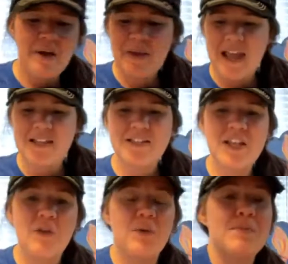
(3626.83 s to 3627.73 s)
Okay,
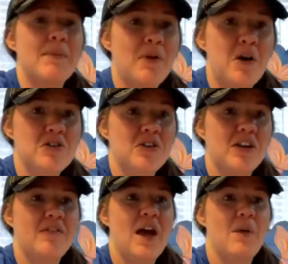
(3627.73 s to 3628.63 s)
so remember our trick
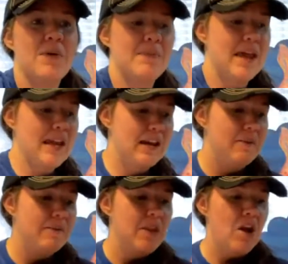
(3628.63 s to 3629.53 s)
of how we made
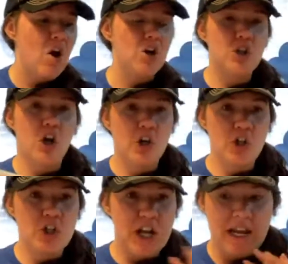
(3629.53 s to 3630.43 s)
our darker
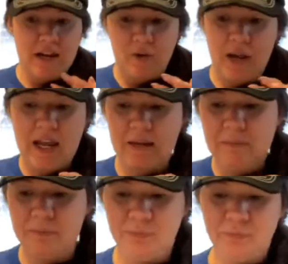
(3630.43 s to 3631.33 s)
shade, okay?
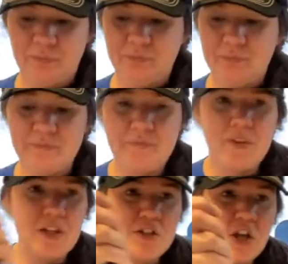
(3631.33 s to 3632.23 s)

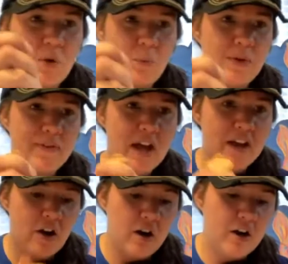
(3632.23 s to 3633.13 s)
So we've got
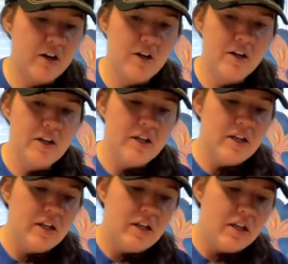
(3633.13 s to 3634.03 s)
our
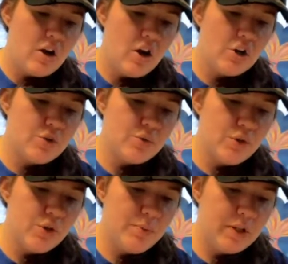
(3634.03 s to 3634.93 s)

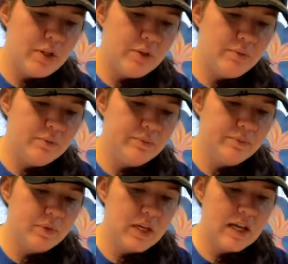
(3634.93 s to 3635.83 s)
true blue,
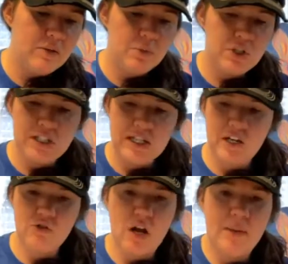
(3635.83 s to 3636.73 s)
okay? We just need a
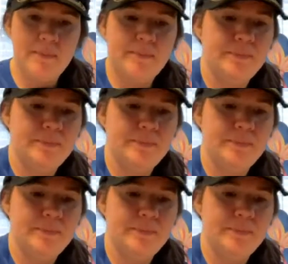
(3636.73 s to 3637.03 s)
drop.